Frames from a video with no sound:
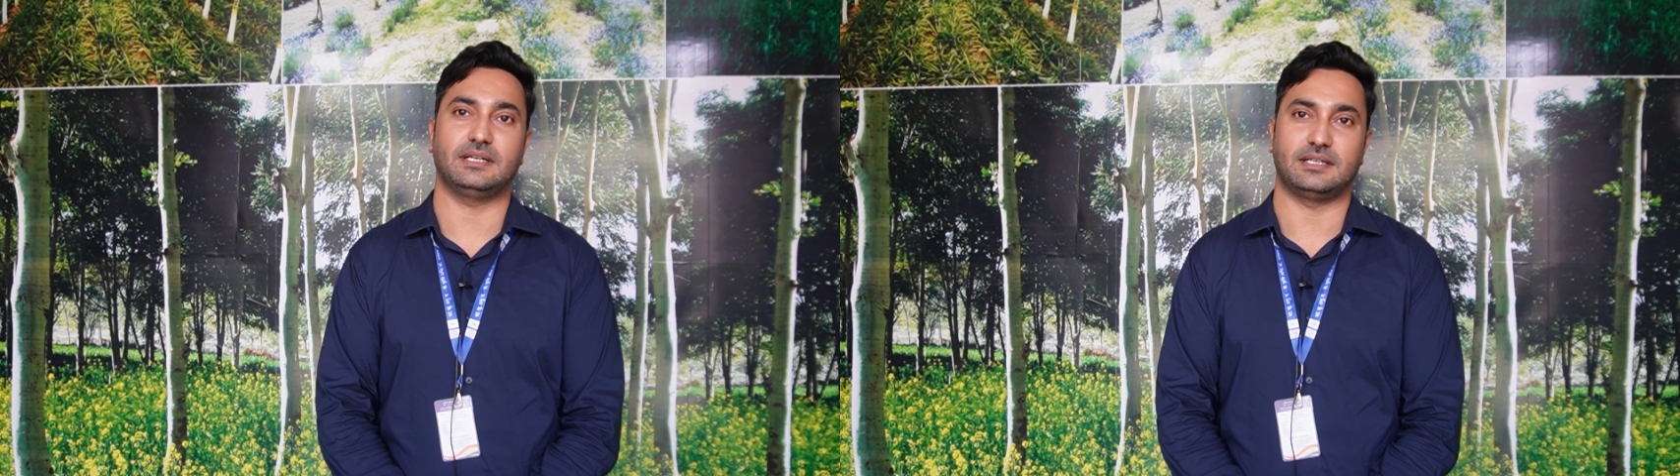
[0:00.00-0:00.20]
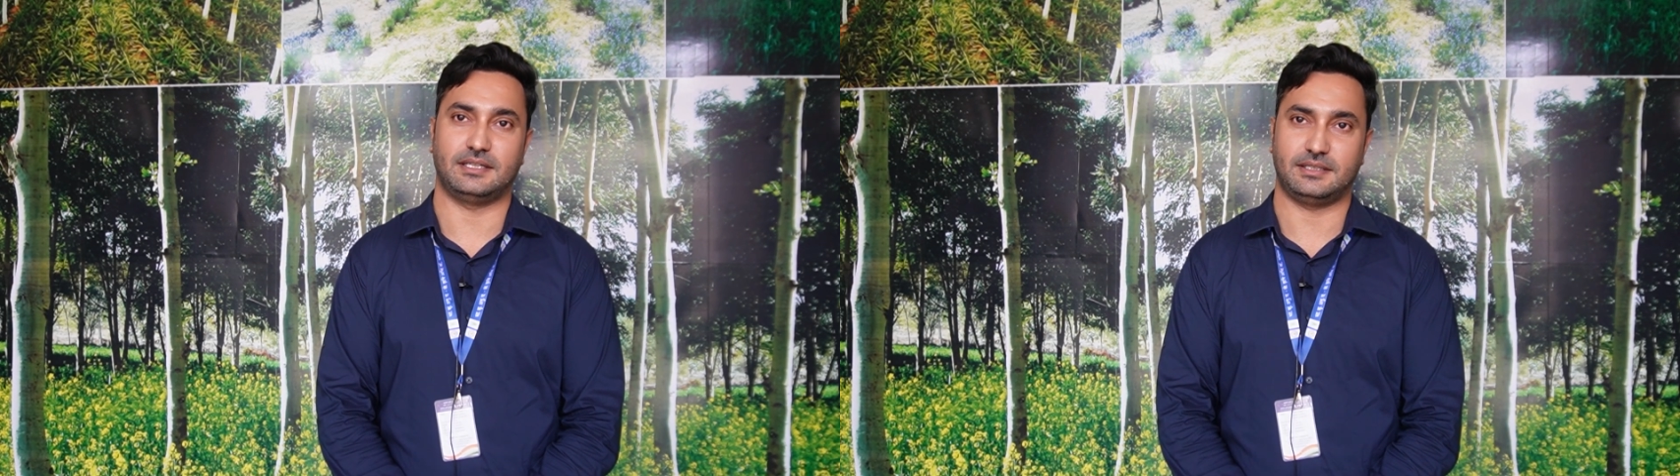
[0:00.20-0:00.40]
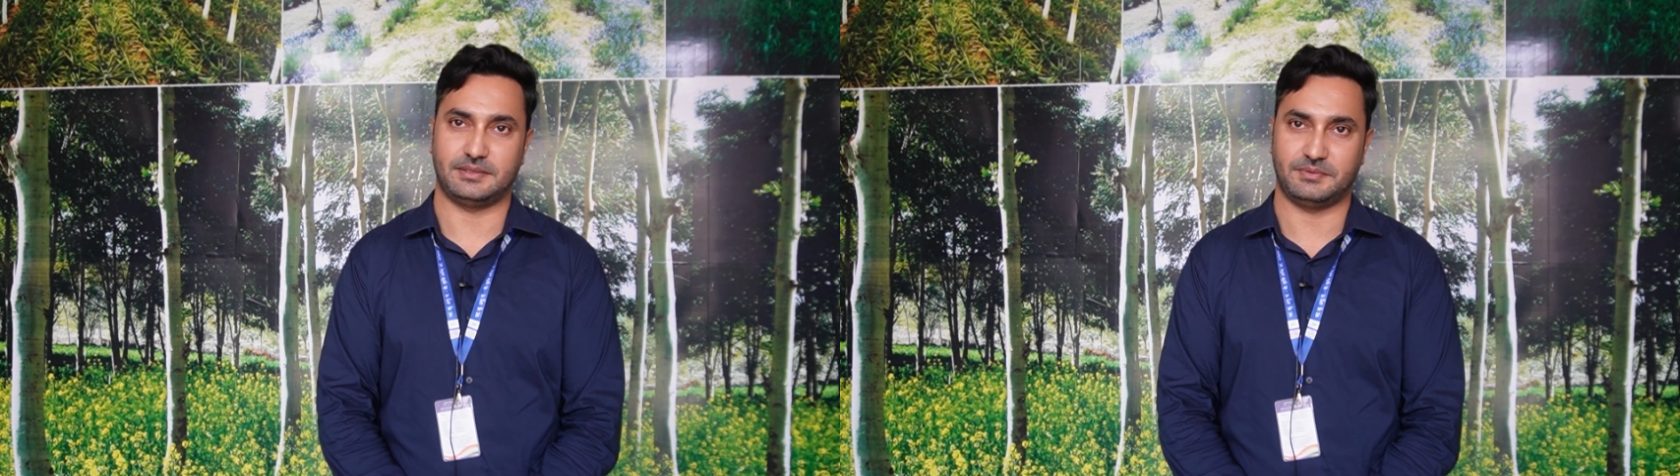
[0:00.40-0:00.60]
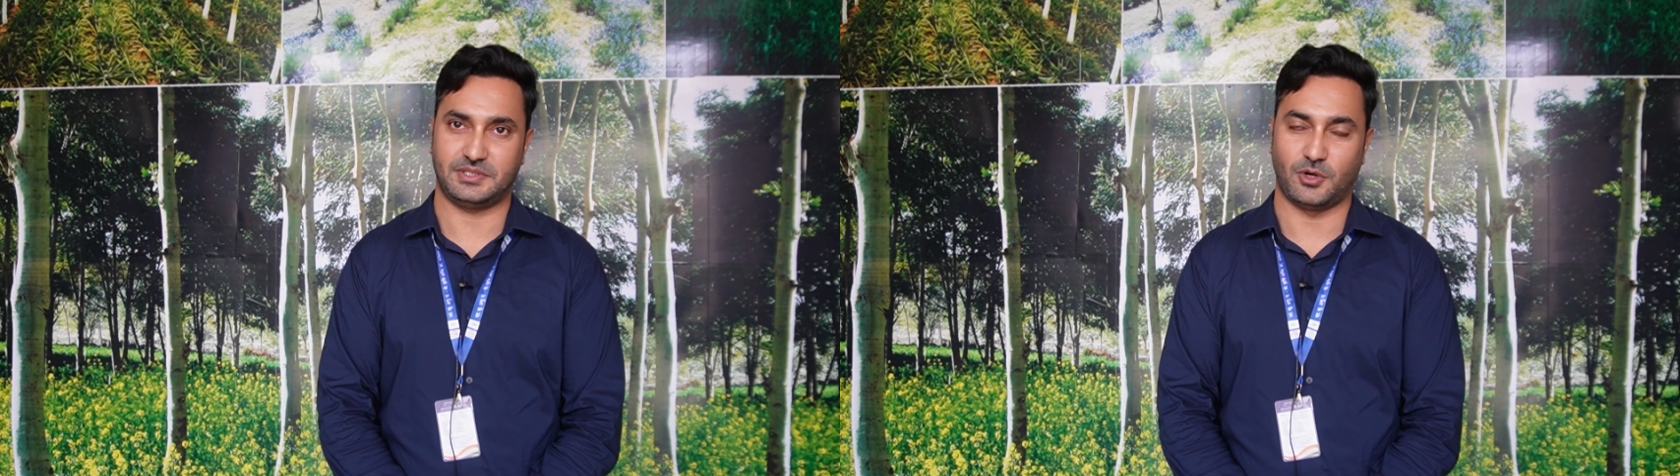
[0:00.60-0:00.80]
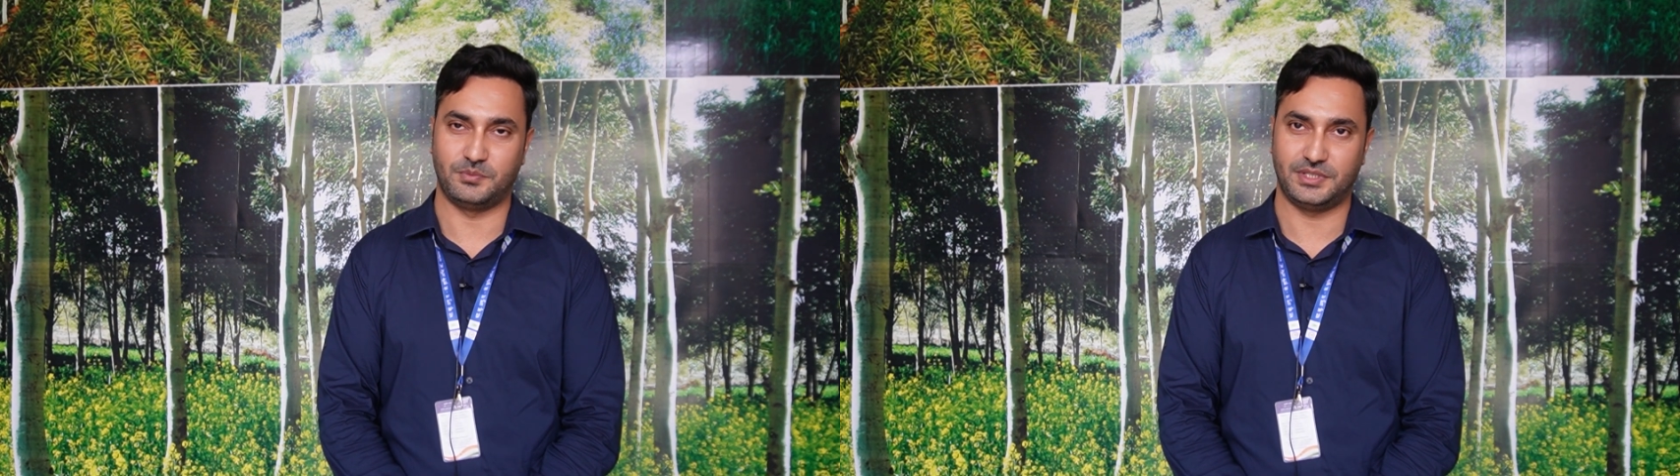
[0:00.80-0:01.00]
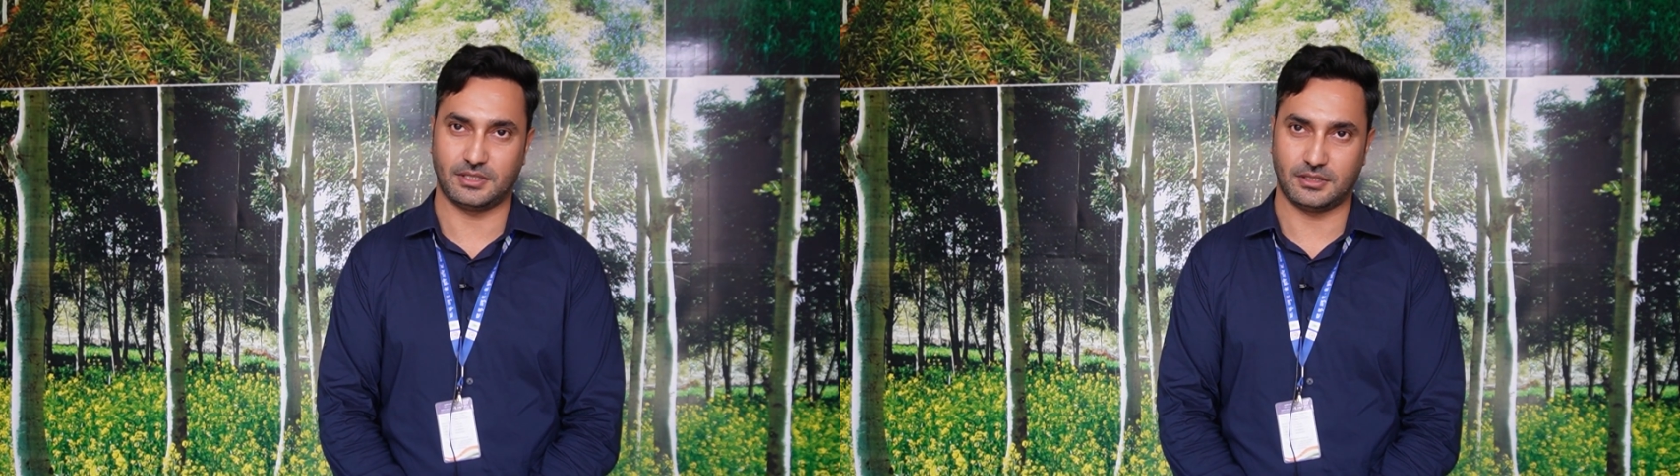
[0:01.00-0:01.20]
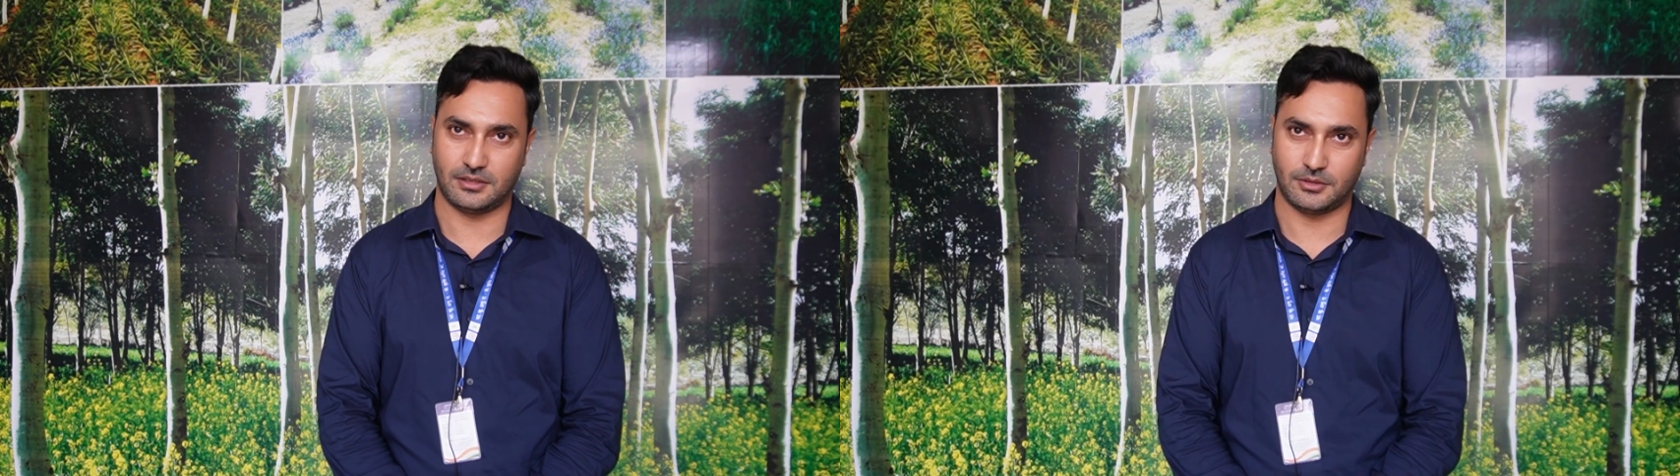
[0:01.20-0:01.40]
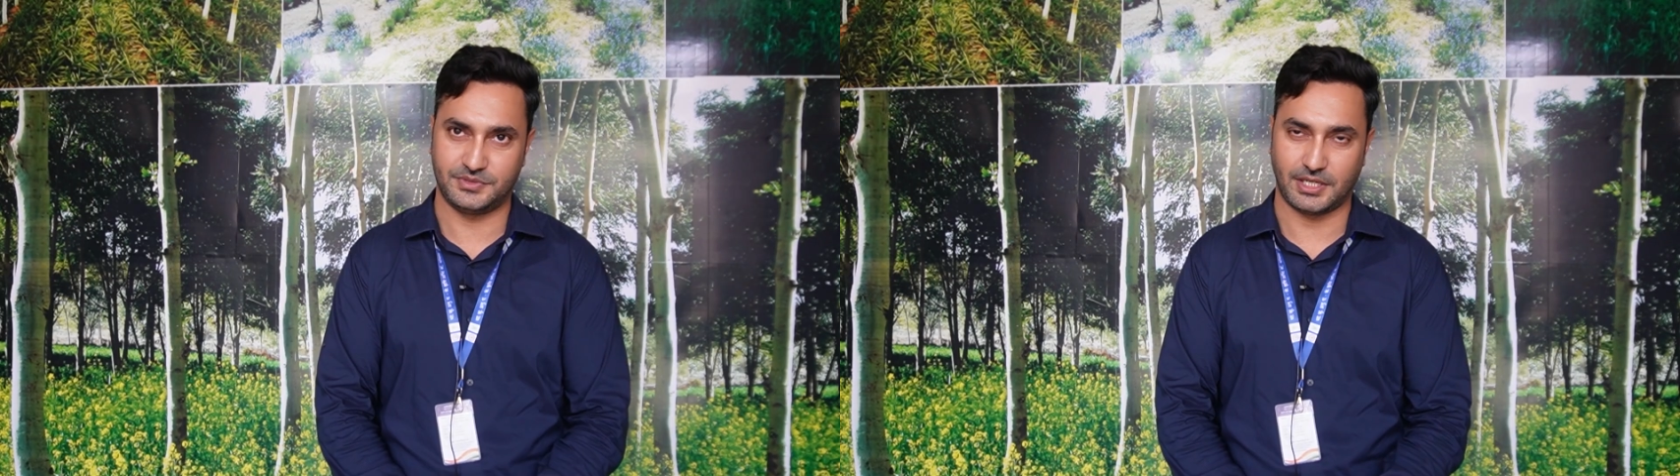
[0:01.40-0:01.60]

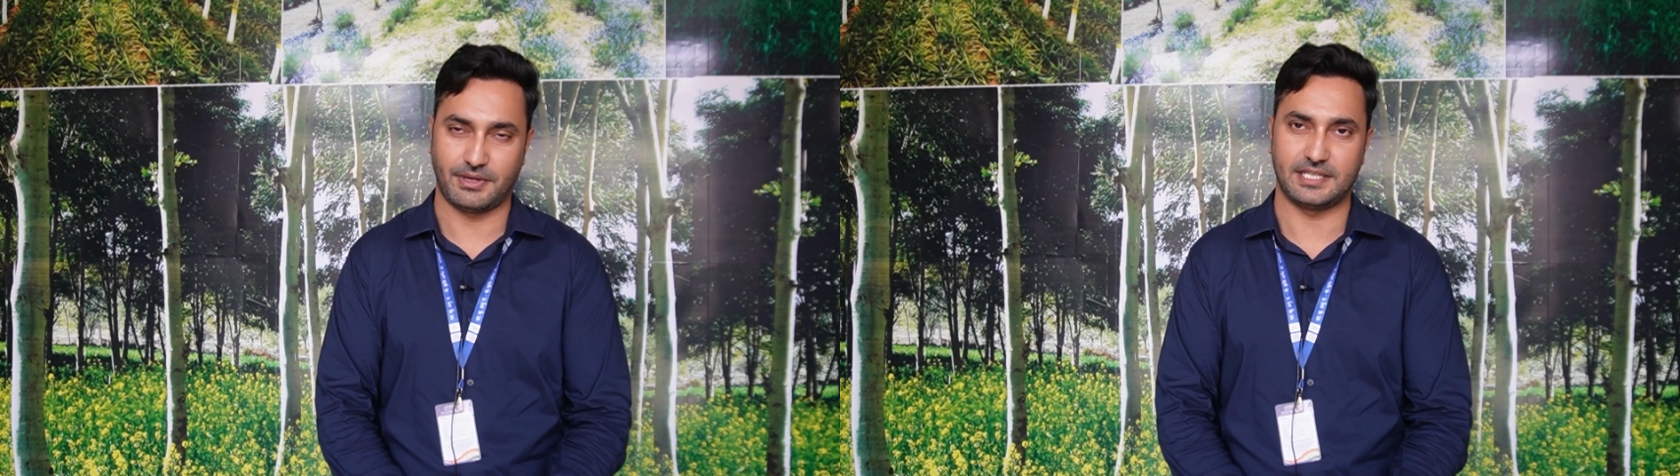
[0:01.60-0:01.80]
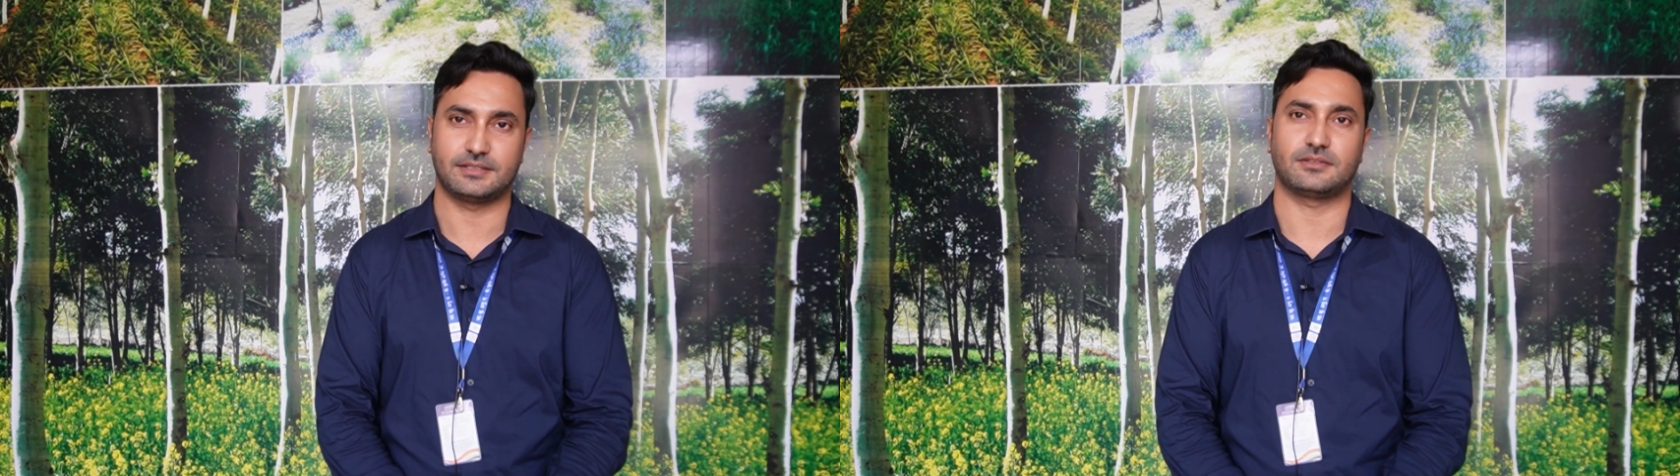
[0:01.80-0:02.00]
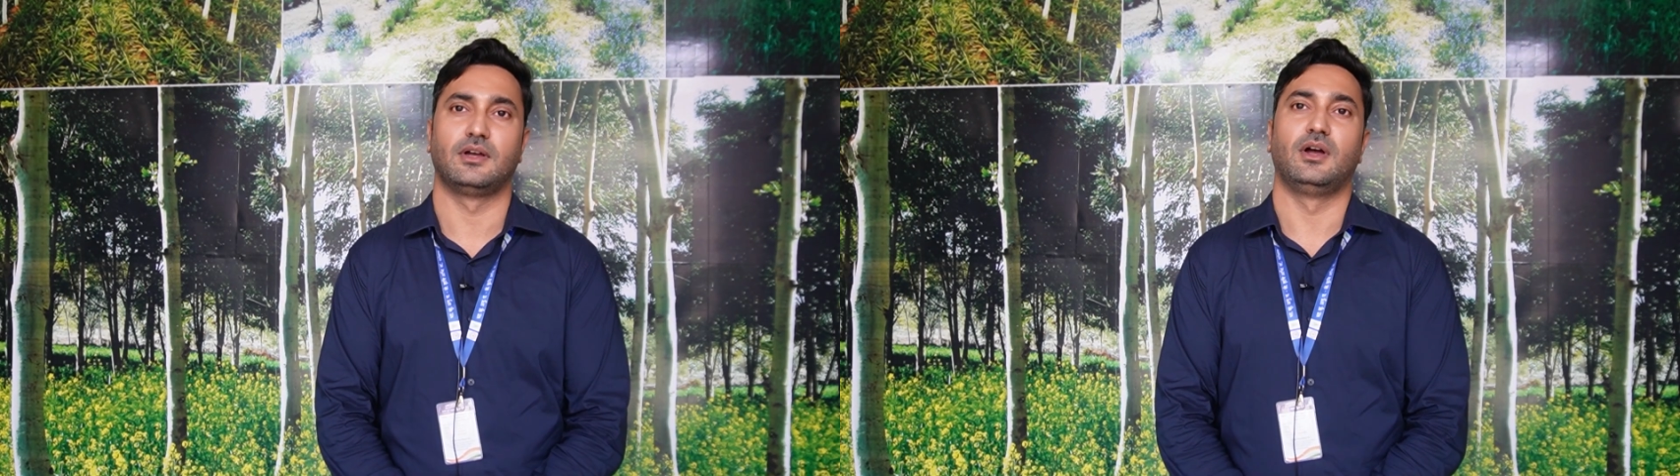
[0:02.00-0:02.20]
observance,